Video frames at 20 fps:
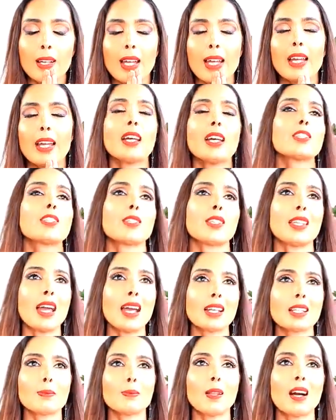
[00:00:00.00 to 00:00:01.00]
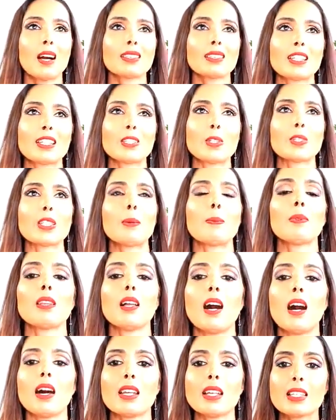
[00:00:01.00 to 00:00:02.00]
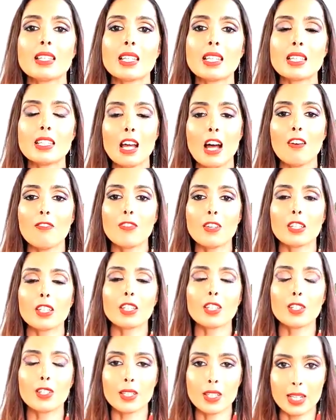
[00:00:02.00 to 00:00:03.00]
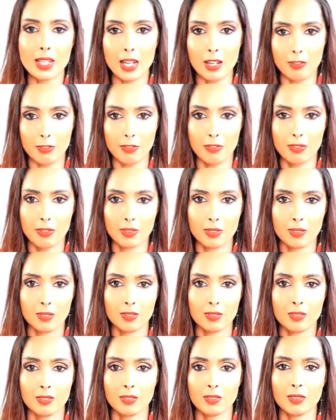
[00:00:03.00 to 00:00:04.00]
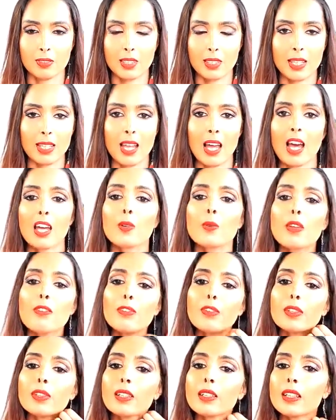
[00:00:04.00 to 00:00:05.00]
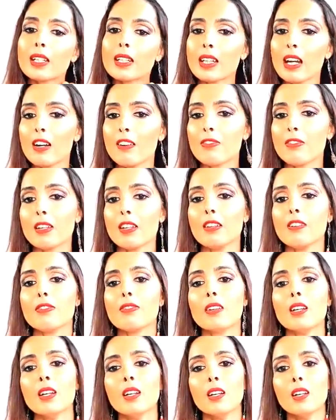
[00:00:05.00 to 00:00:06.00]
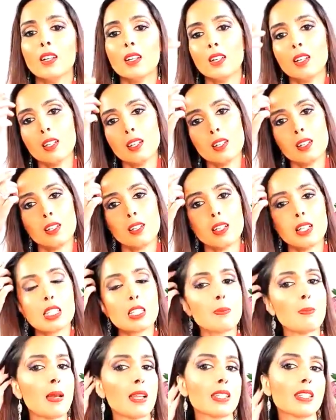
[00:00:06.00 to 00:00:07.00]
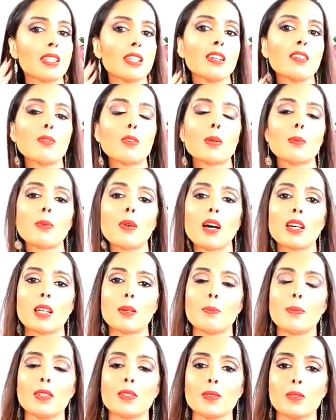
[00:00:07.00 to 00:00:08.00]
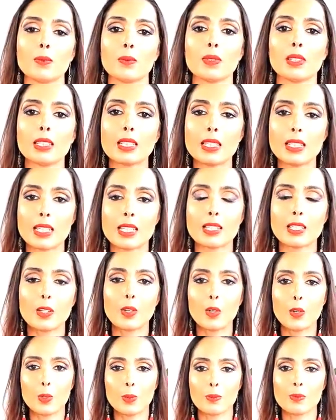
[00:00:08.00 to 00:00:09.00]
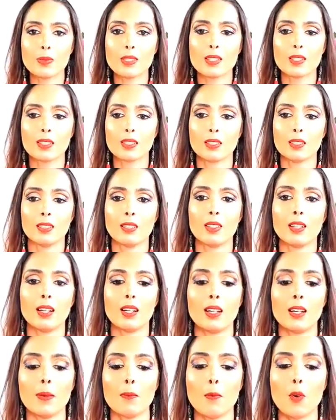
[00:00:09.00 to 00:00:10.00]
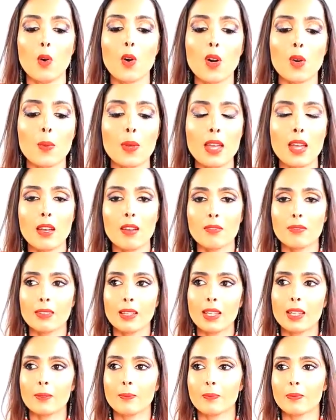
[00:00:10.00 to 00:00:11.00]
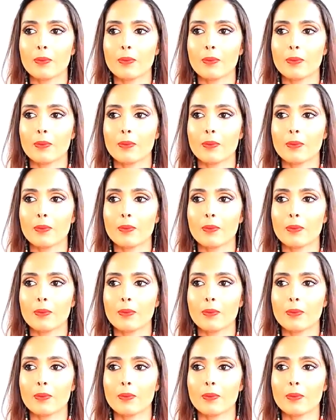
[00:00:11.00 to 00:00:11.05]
Okay, so the next block that shows up a lot is just not feeling good enough. Like, how do we feel good enough especially if we're brought up in religious homes, or we have